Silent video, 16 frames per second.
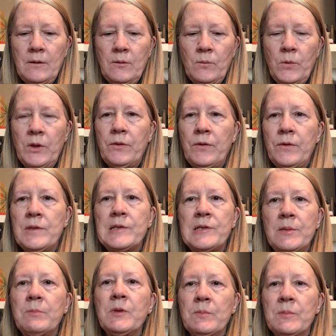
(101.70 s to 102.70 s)
with
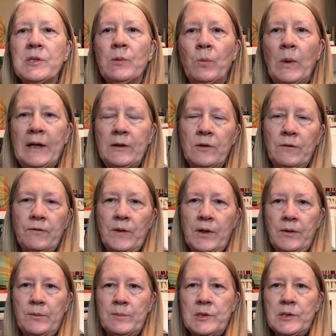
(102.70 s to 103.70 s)
symptoms that rectify
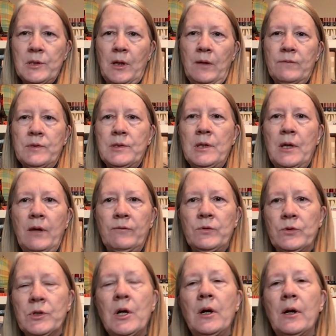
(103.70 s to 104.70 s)
themselves after
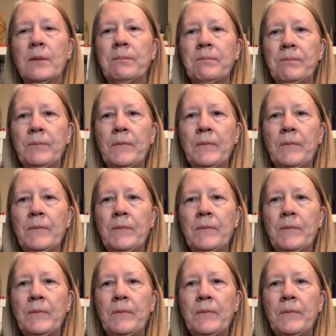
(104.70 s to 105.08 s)
time.